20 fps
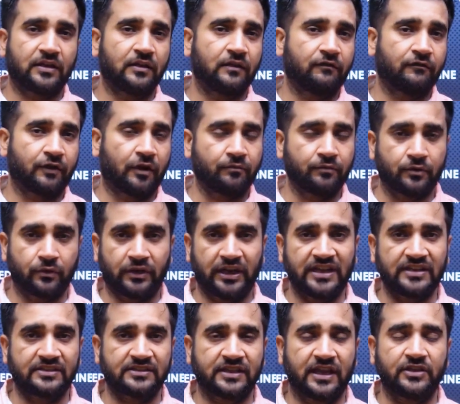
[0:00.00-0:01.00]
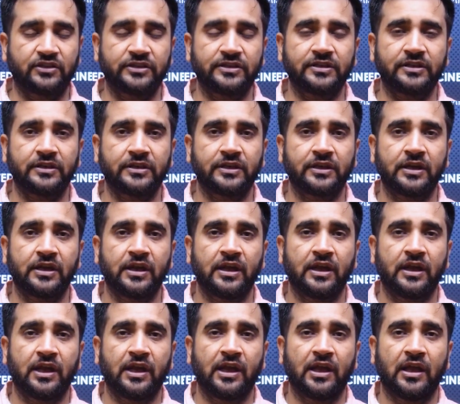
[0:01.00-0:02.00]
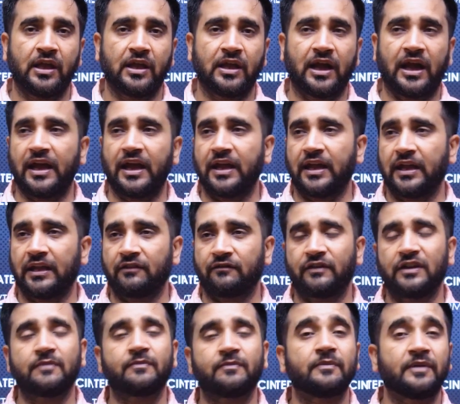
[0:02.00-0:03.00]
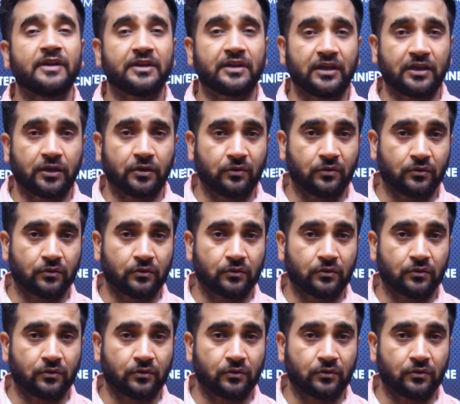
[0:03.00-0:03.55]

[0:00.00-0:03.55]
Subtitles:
from today's session. I will be meeting you